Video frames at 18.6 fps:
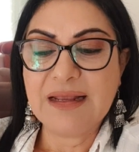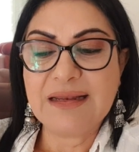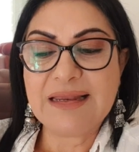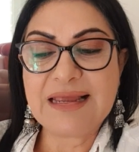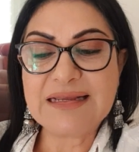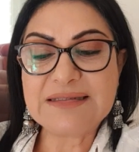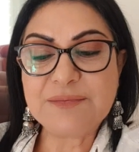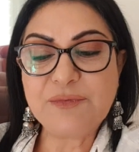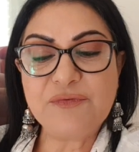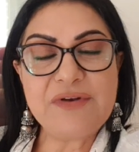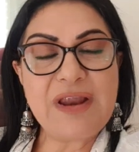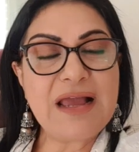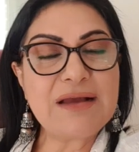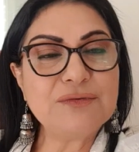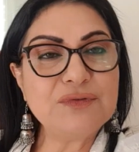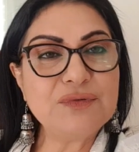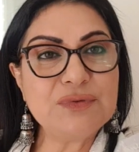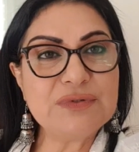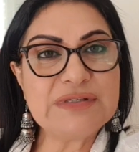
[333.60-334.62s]
Let's move now
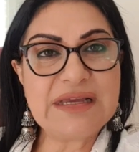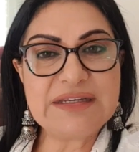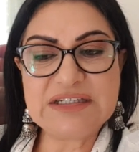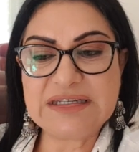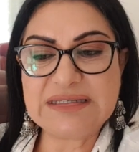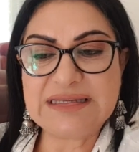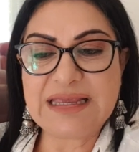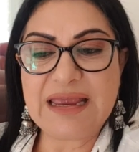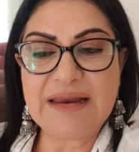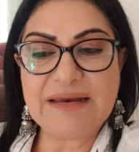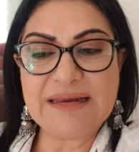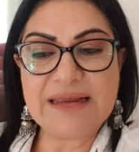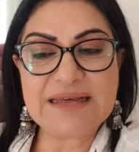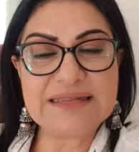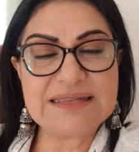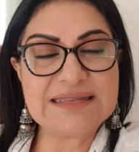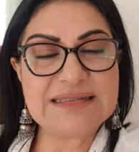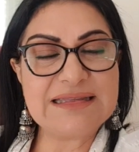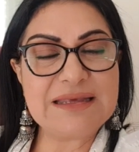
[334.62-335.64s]
to
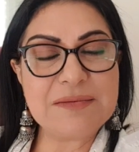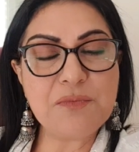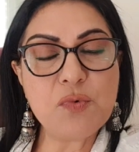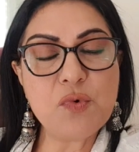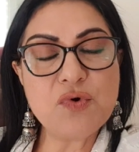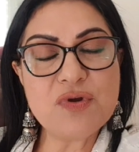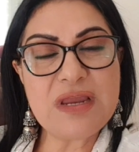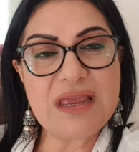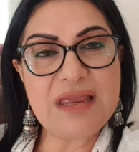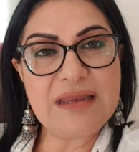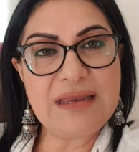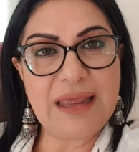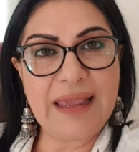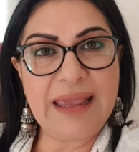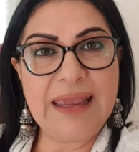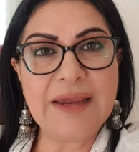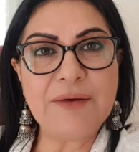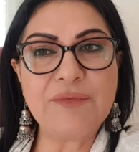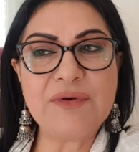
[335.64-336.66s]
Sagittarius. The moon in
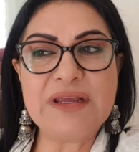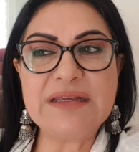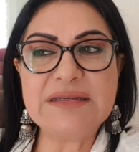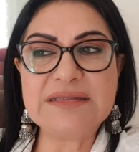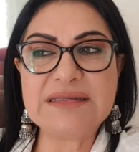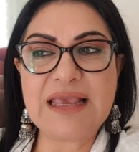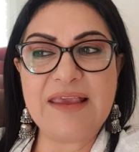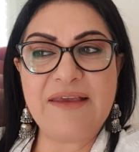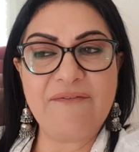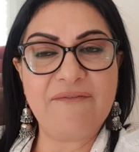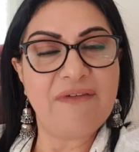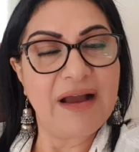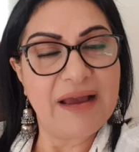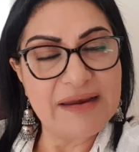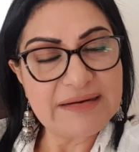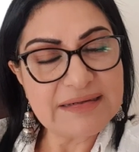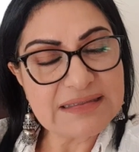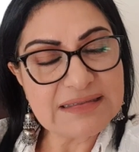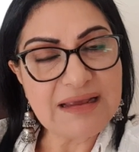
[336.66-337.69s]
Aries, a
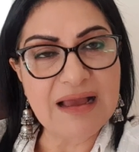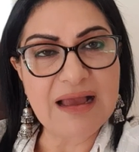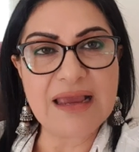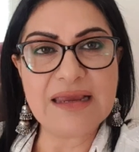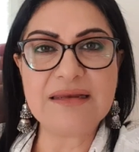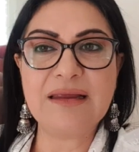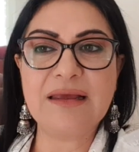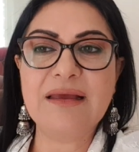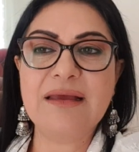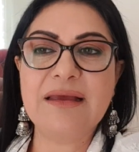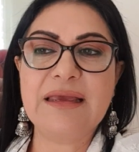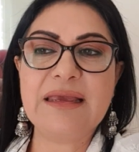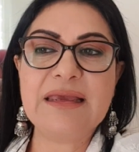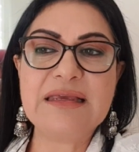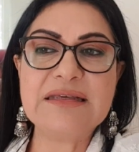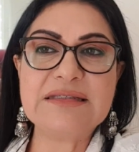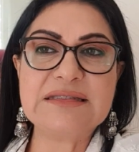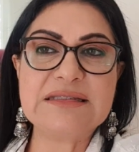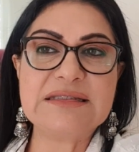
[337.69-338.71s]
fire sign,
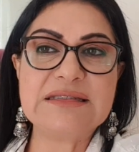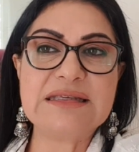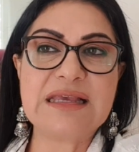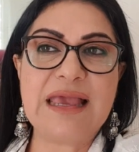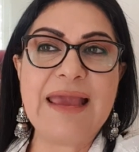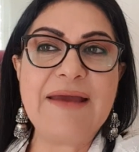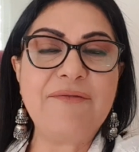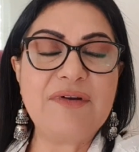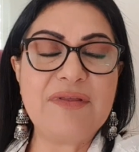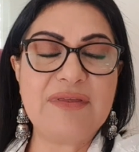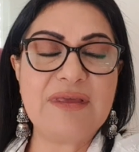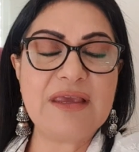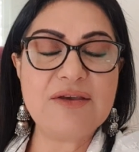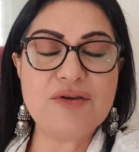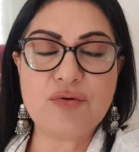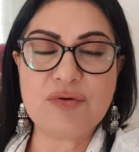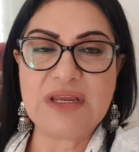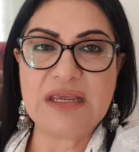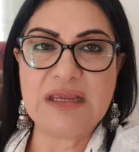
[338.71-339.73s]
is everything
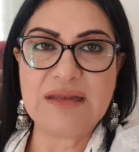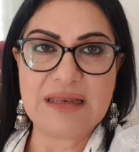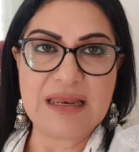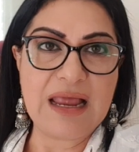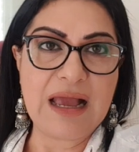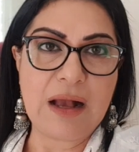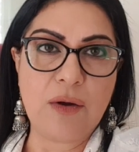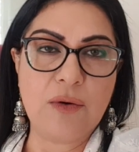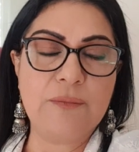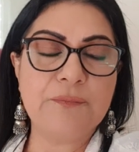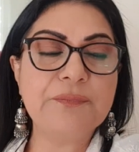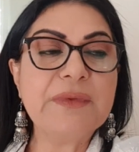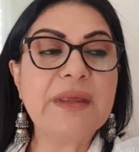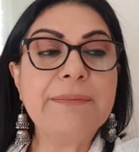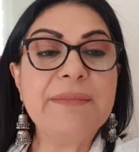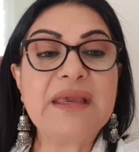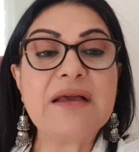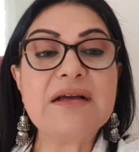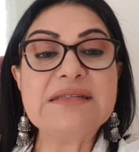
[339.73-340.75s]
you need now
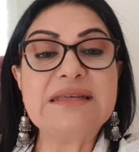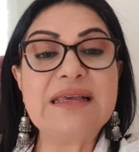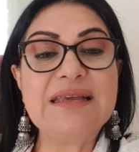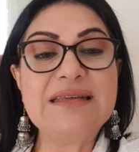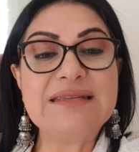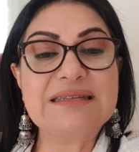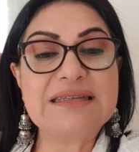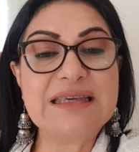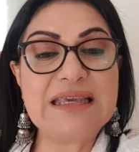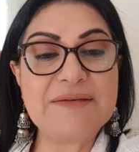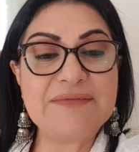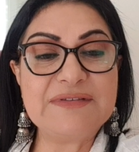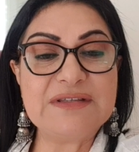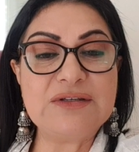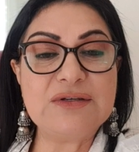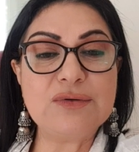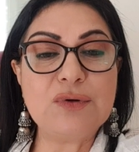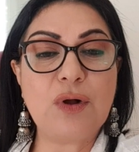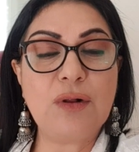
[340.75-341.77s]
because it
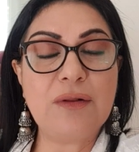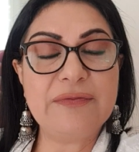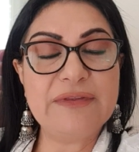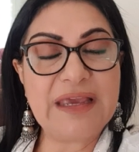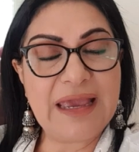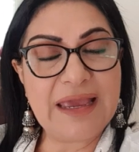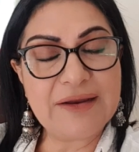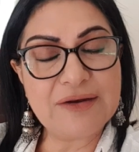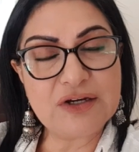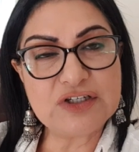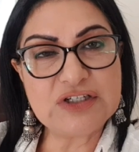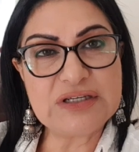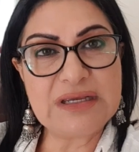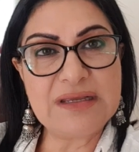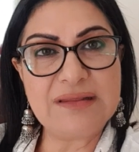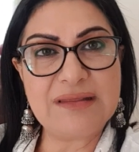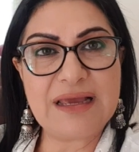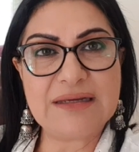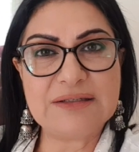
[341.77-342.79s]
gives you all the
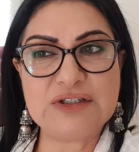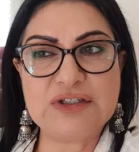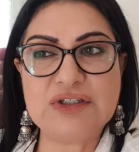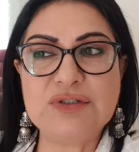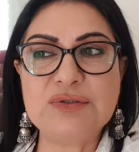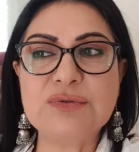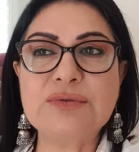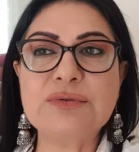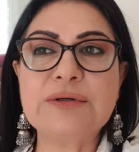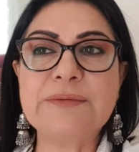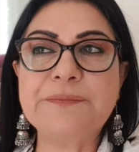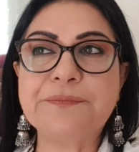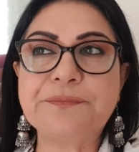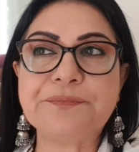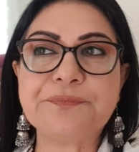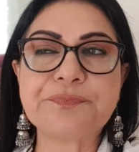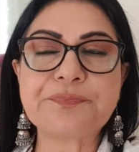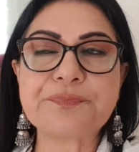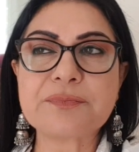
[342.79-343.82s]
energy that you
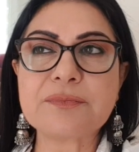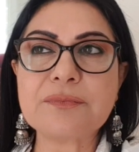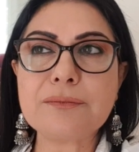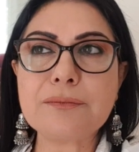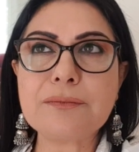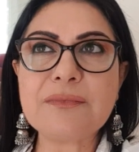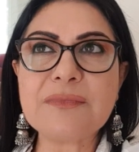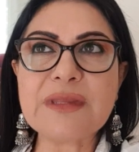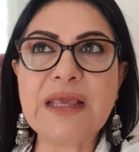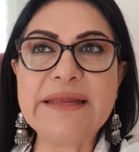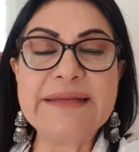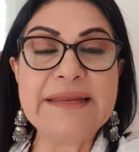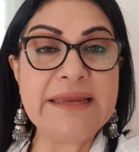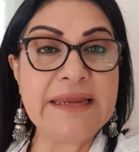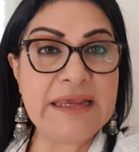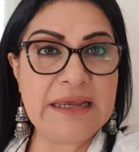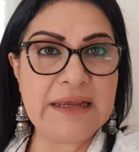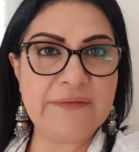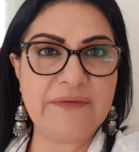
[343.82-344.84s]

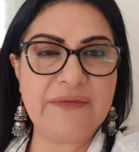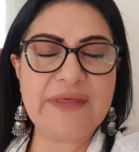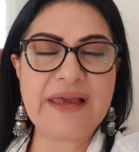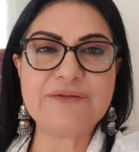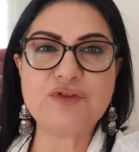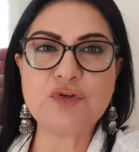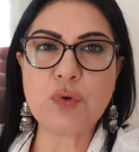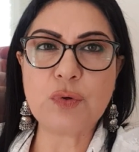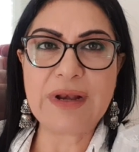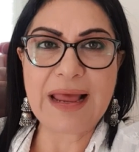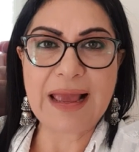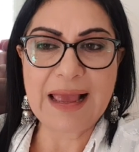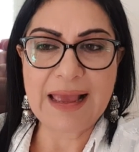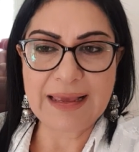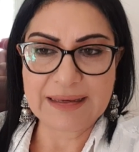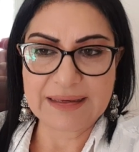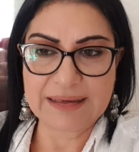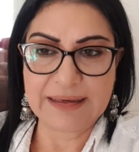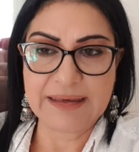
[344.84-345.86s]
need, that you
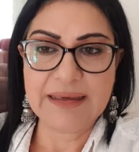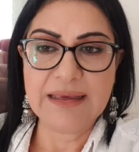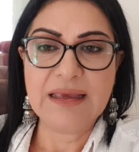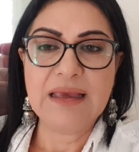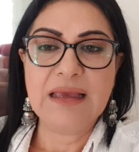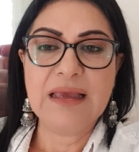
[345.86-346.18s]
lack.